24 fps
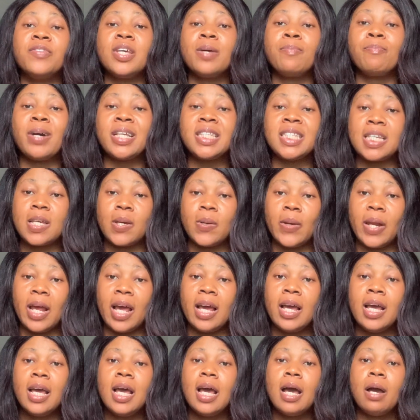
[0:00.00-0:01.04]
the
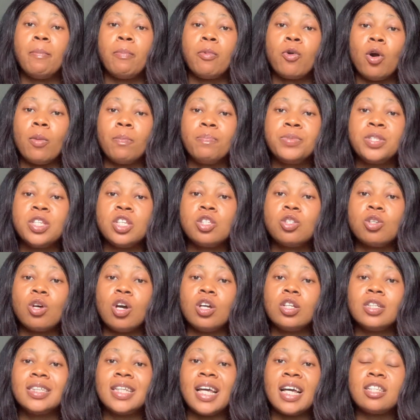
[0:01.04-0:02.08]
particular
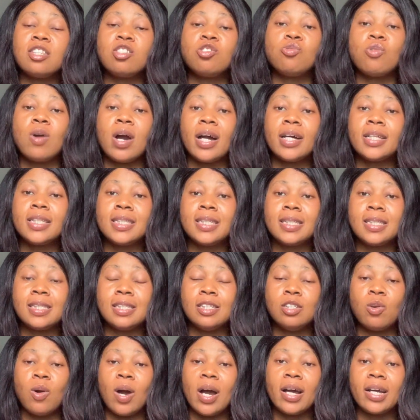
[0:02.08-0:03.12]
competitor that you
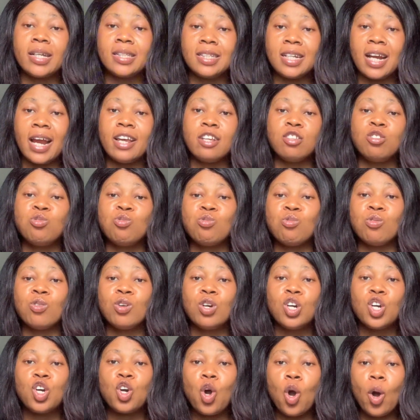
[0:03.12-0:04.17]
are trying to
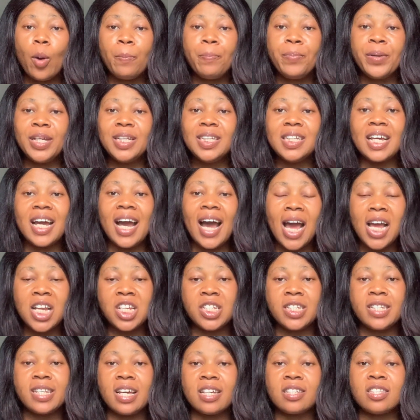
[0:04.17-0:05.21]
copy the
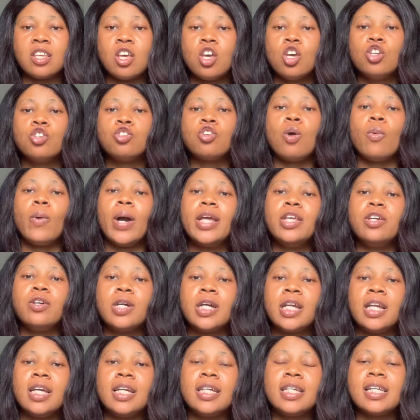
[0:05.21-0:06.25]
hashtag. So when you
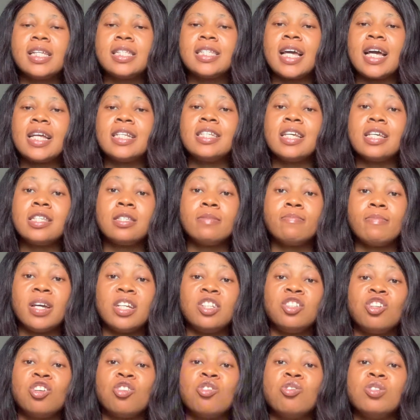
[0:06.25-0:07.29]
click it there, this
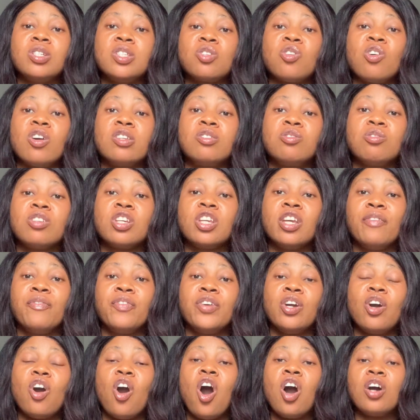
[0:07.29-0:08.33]
Metrocool is going to give
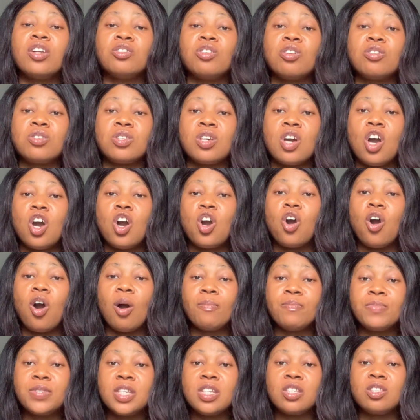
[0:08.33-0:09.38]
you all those
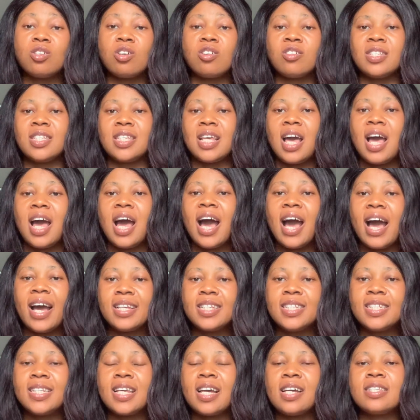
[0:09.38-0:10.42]
competitors
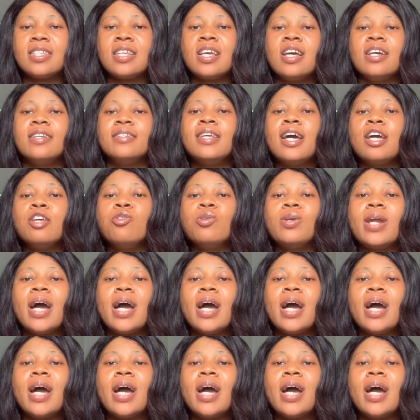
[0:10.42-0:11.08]
hashtags. Then you